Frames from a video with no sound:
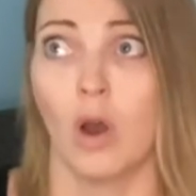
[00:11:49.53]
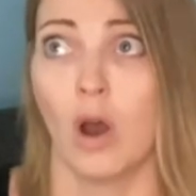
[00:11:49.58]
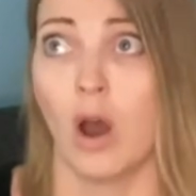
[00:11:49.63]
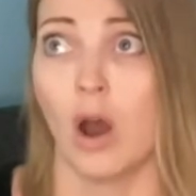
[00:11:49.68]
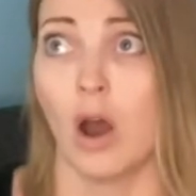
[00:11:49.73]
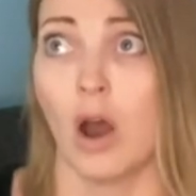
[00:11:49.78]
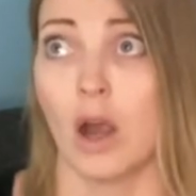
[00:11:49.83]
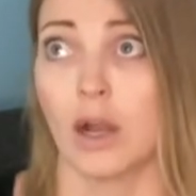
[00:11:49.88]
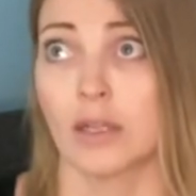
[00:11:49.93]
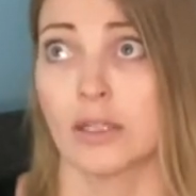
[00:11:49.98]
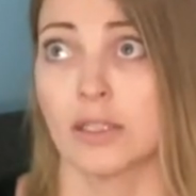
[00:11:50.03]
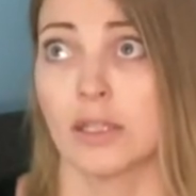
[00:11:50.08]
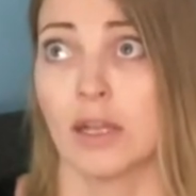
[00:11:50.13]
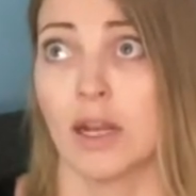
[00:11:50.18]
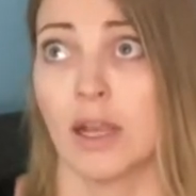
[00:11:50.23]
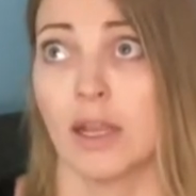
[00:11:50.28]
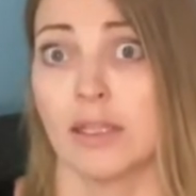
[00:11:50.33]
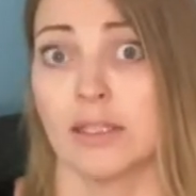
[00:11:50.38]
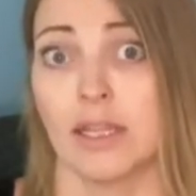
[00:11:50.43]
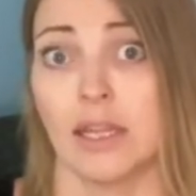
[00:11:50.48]

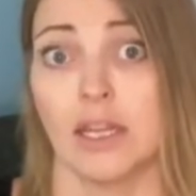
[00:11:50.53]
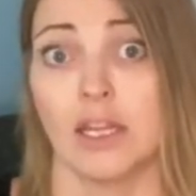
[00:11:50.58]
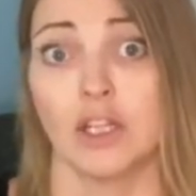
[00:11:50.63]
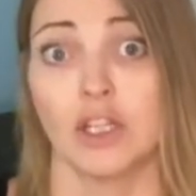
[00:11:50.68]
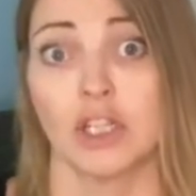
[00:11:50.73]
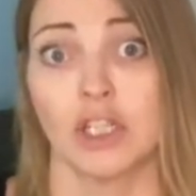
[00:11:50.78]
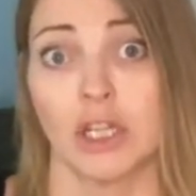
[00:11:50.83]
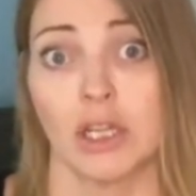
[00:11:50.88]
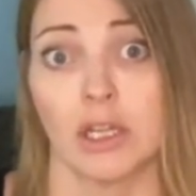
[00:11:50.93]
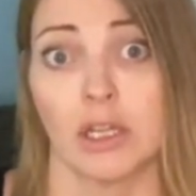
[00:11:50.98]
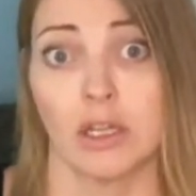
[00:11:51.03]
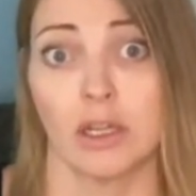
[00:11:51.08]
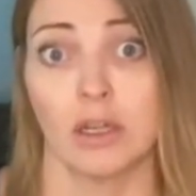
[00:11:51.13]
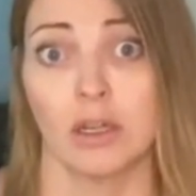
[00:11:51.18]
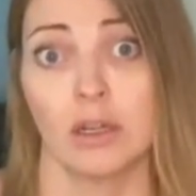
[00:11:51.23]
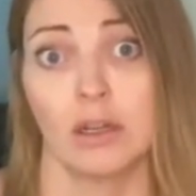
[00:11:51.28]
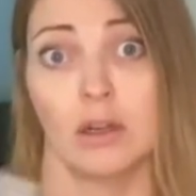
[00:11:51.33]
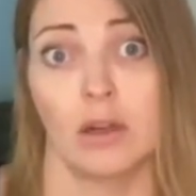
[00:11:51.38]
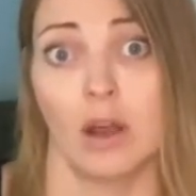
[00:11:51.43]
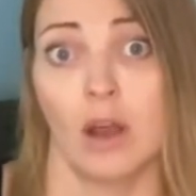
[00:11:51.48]

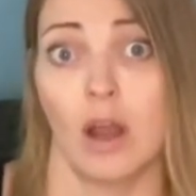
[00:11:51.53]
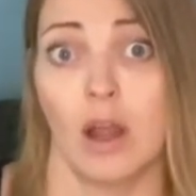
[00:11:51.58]
Oxidization.